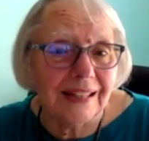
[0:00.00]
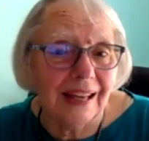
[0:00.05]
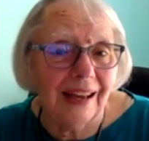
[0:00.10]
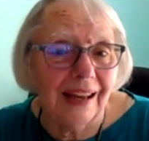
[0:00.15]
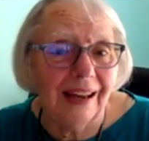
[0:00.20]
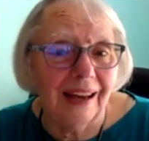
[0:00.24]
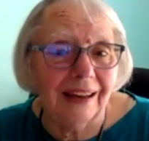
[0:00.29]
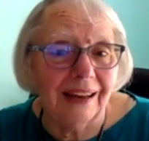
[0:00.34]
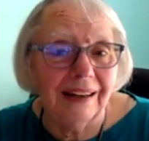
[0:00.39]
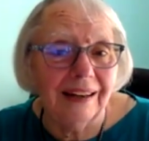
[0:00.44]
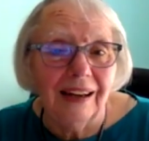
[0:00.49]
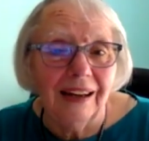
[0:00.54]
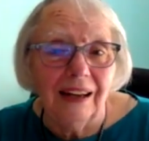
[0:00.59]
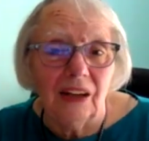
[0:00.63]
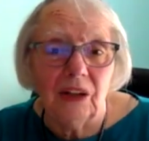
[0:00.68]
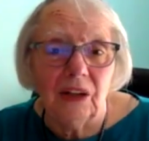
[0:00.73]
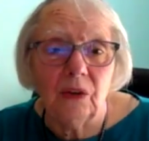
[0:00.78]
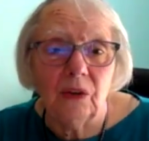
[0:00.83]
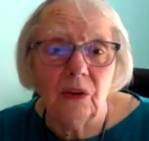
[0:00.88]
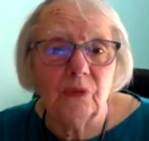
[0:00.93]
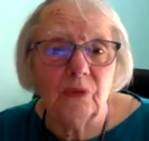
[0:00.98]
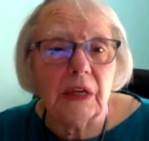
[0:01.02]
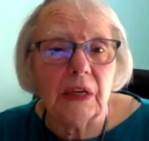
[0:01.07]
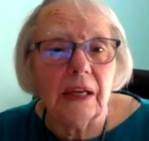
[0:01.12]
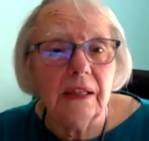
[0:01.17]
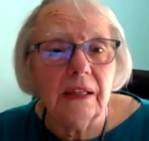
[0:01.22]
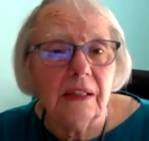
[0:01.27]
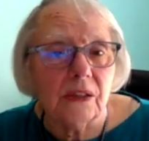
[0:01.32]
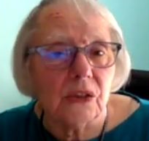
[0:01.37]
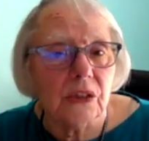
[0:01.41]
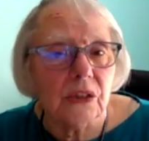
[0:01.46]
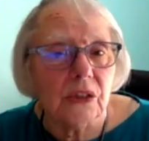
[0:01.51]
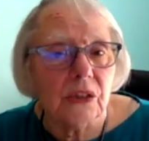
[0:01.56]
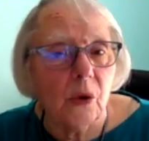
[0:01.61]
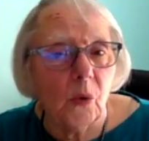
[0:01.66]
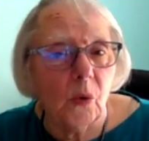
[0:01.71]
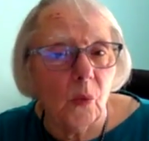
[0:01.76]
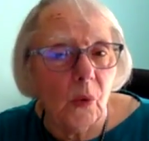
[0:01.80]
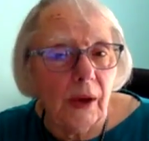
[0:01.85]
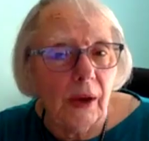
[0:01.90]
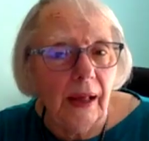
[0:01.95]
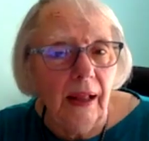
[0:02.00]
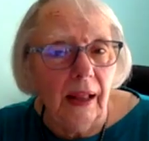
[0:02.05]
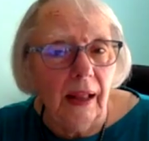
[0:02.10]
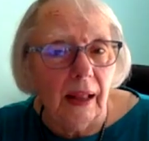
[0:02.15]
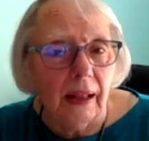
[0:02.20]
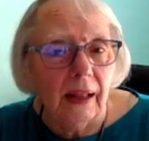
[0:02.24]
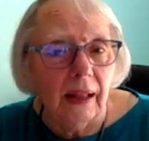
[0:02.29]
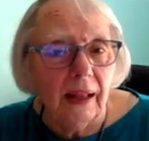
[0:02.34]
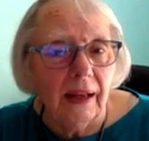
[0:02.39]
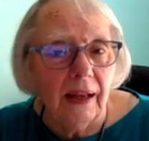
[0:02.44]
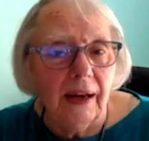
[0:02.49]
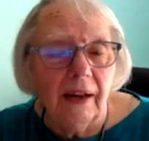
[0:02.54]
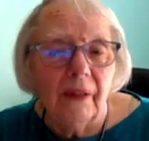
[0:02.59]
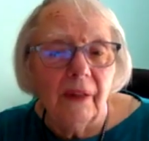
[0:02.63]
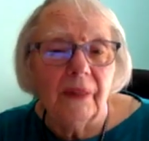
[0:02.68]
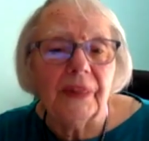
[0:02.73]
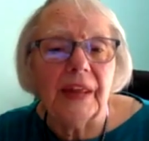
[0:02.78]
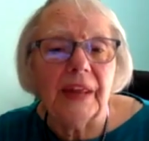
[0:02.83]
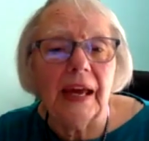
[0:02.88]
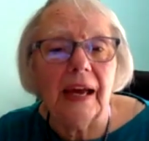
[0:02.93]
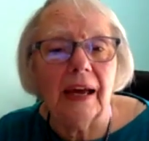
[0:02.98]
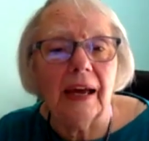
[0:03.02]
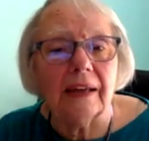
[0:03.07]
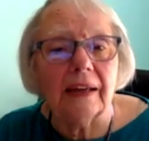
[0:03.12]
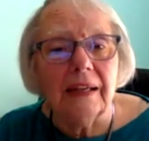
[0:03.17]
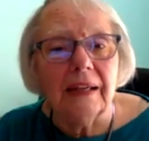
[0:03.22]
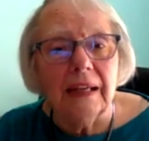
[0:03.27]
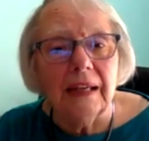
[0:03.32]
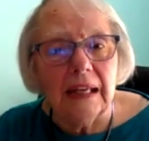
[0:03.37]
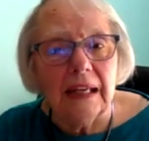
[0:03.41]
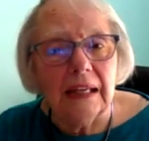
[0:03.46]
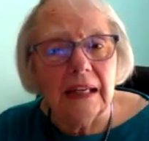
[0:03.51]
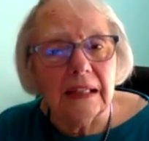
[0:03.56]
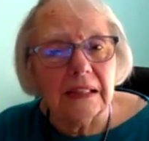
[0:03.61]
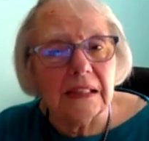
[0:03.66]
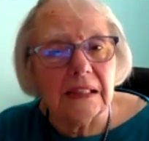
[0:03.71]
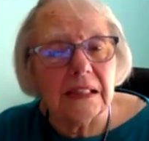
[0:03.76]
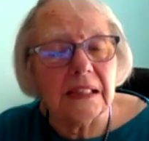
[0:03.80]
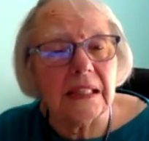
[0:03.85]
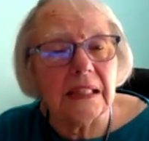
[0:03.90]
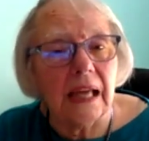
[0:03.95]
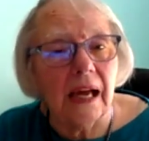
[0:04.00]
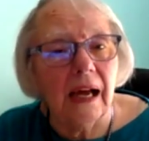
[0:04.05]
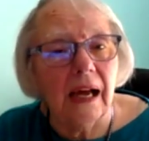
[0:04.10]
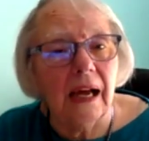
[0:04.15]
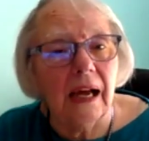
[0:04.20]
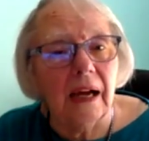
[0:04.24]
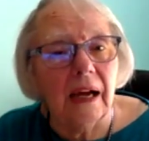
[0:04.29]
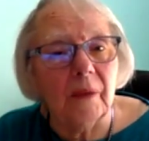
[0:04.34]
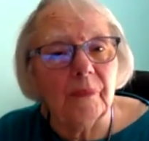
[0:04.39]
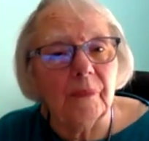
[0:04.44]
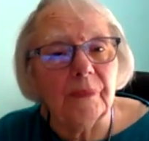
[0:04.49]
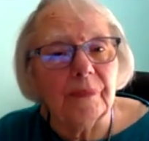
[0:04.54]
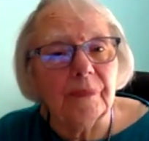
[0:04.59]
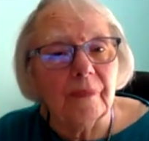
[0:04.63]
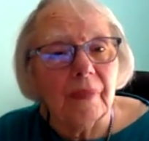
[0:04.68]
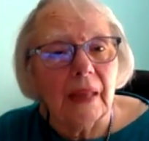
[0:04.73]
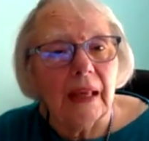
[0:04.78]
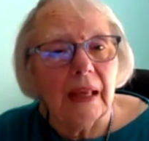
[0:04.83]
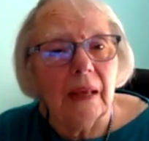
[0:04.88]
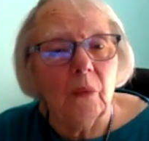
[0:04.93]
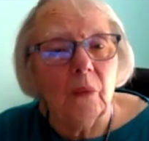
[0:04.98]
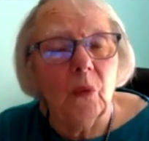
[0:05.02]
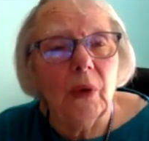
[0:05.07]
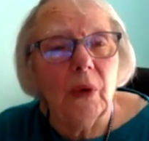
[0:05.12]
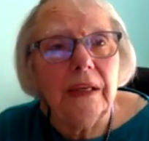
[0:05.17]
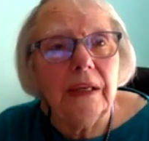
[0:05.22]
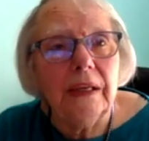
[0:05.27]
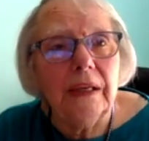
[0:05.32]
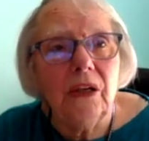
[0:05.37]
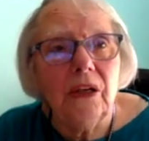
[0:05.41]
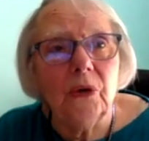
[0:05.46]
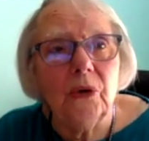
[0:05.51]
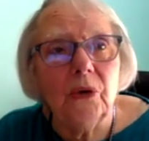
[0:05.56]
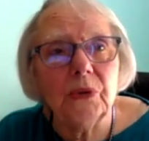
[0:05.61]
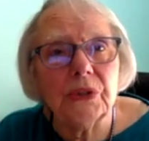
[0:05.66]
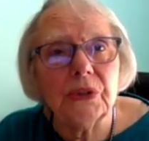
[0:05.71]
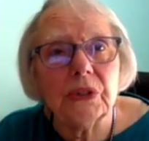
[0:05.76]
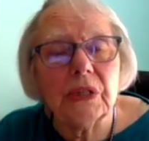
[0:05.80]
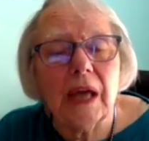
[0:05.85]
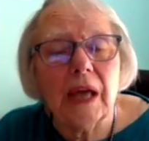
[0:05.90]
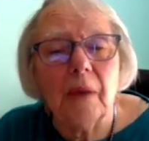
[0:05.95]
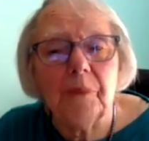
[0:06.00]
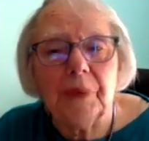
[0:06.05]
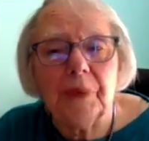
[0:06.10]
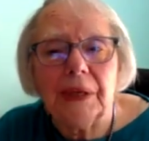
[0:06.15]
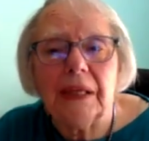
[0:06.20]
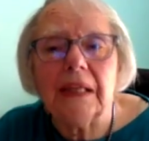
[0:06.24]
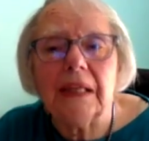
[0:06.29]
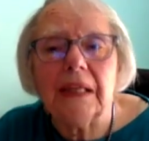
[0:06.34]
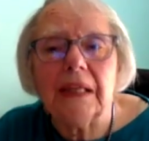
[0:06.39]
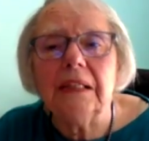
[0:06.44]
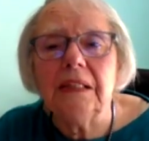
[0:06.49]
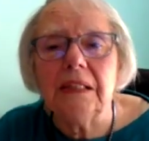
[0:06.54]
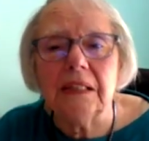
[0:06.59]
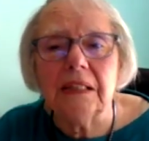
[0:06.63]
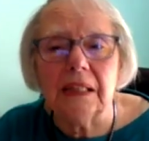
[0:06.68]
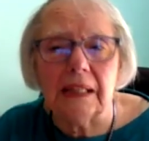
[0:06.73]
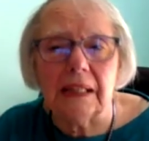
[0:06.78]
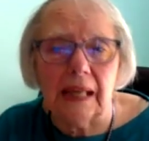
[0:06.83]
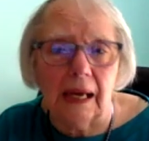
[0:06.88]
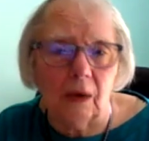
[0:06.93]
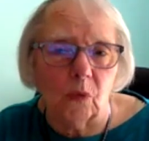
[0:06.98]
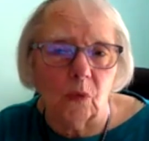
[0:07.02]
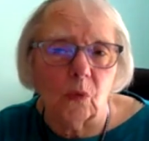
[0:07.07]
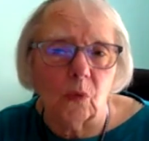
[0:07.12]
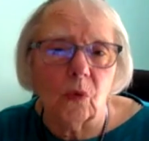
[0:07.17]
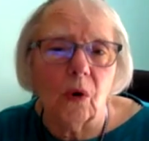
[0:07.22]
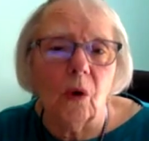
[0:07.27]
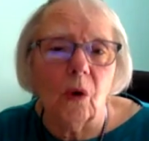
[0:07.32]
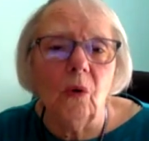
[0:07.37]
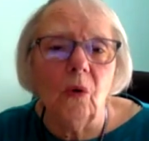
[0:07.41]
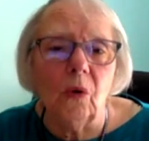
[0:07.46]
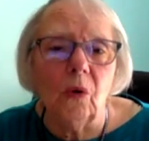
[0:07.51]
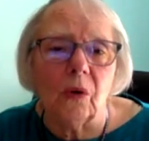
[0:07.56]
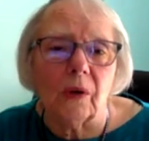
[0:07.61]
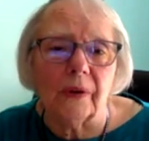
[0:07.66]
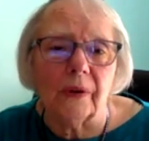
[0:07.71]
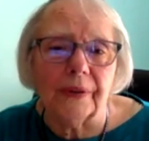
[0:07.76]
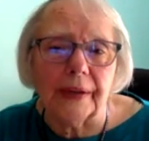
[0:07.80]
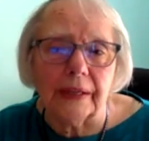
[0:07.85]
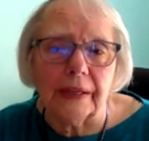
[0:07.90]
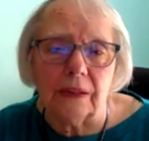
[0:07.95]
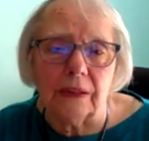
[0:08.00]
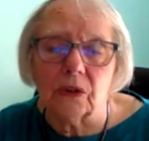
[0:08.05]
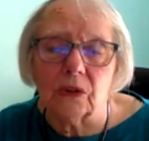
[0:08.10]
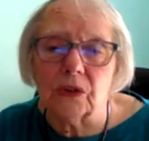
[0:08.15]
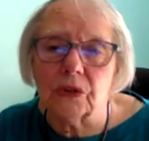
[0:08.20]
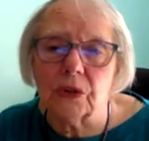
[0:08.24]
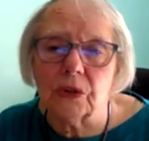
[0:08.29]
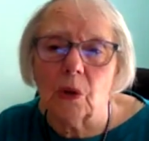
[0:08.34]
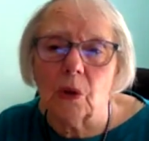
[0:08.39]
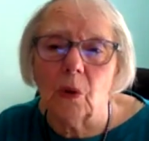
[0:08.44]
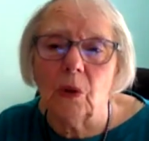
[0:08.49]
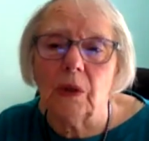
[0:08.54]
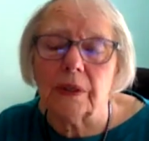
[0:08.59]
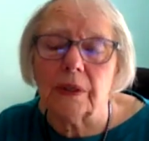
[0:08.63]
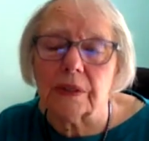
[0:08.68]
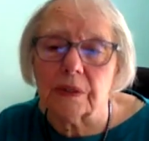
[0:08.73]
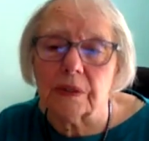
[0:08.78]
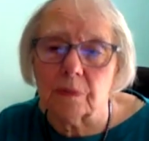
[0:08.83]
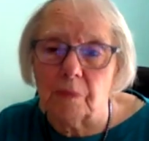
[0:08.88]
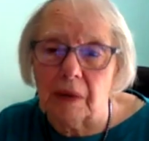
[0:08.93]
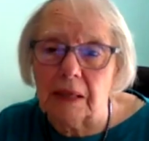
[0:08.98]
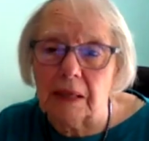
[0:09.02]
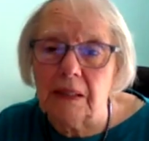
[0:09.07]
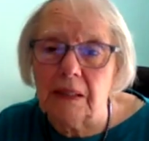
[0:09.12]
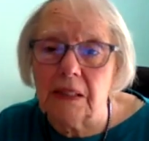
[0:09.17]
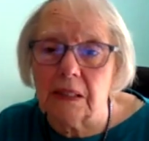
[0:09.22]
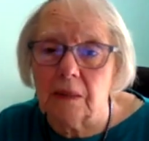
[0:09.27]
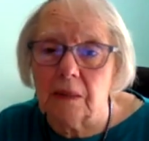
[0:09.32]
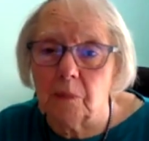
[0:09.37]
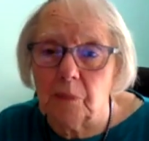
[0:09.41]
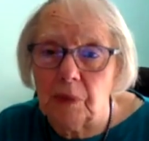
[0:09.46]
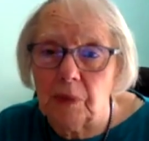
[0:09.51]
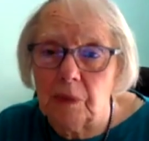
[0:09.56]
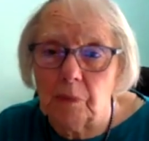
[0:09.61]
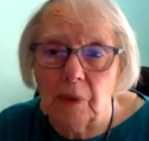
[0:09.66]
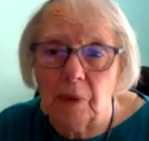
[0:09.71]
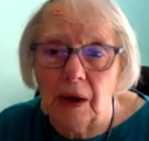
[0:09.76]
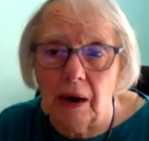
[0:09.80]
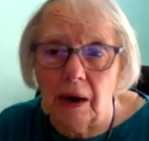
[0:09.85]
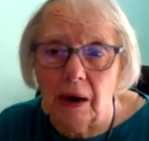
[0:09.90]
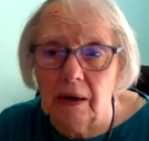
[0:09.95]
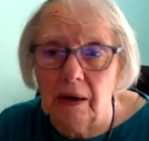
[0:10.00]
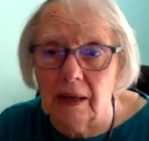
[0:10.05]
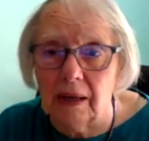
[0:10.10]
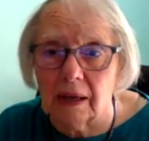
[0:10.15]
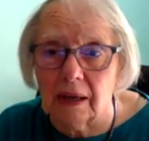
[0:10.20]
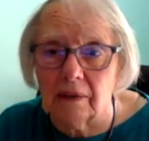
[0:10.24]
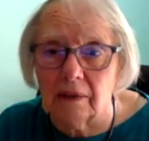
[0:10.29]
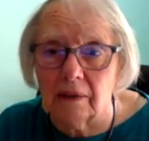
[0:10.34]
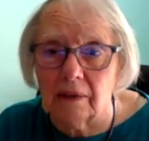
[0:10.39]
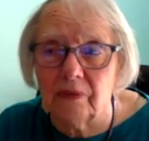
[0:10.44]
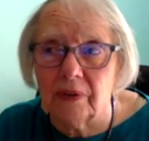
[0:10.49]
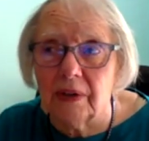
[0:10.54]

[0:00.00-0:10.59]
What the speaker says: And you've done it so well that it's when you step into that role that your soul is meant to be part of,